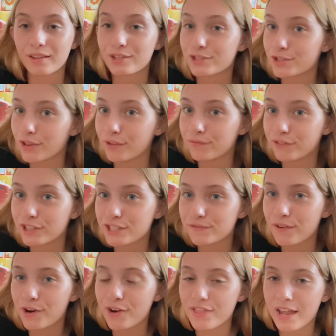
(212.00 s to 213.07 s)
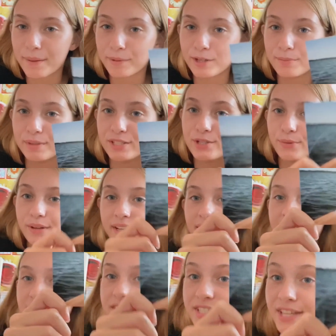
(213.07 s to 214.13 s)
So the first photo that I'm going to be doing
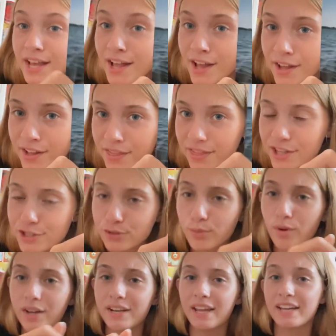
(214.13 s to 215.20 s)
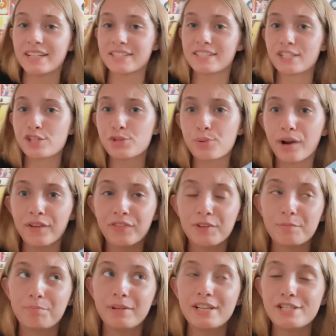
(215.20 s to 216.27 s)
is this one, and since we're at
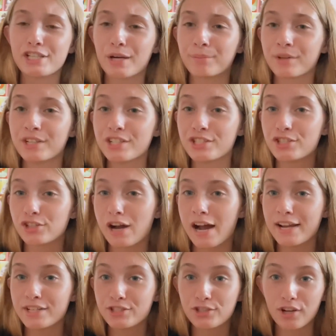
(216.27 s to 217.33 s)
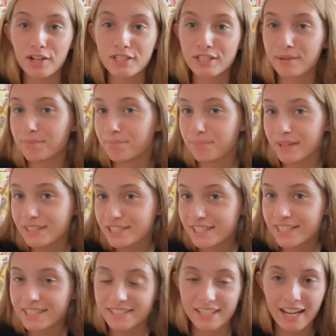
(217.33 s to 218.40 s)
the beach, I'm going to try and draw some beachy
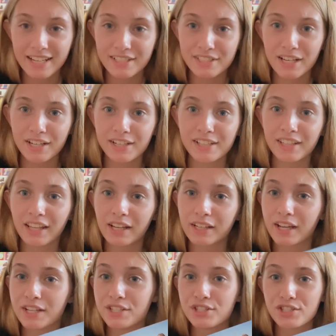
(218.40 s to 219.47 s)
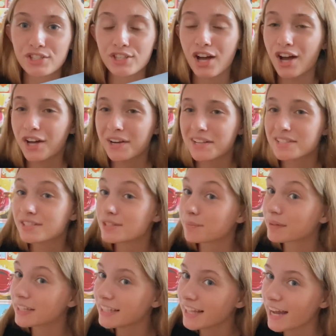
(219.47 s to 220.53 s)
designs on it, like a sun and
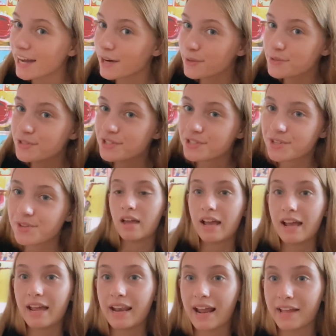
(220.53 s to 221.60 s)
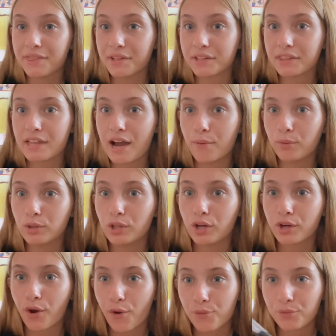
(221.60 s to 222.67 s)
some clouds. And I think that would
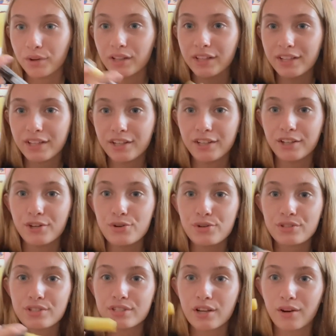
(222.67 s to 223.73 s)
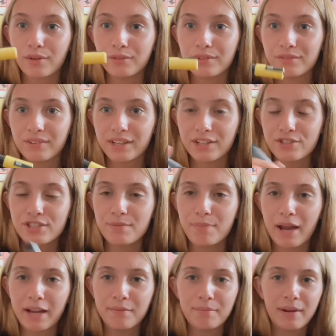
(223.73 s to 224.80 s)
look really cute. So here's the
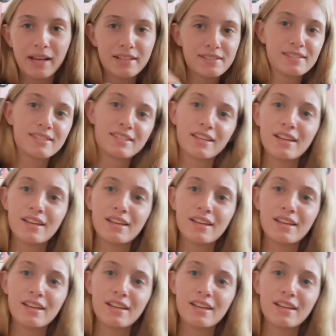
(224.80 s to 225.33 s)
paint pens.